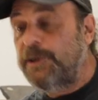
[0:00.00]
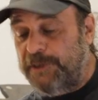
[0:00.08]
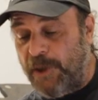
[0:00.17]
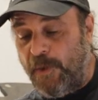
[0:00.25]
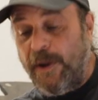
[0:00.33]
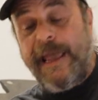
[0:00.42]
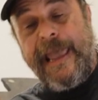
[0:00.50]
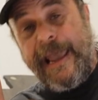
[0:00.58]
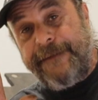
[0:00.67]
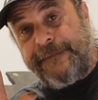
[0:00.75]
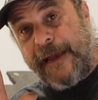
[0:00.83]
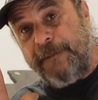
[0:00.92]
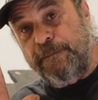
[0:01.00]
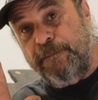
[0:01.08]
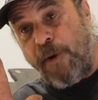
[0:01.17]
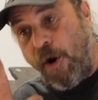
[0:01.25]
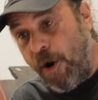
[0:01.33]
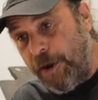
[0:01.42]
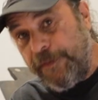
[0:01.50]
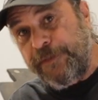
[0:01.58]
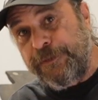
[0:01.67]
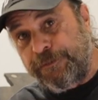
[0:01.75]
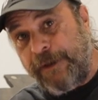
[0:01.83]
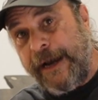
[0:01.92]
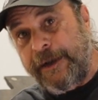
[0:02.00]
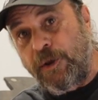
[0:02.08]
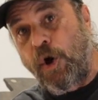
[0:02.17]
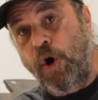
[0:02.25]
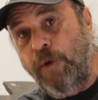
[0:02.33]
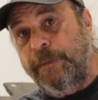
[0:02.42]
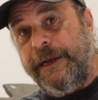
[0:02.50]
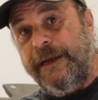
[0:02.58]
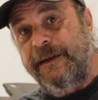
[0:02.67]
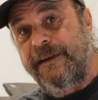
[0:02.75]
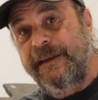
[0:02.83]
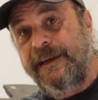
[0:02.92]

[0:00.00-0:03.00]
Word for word: So at that part throttle opening,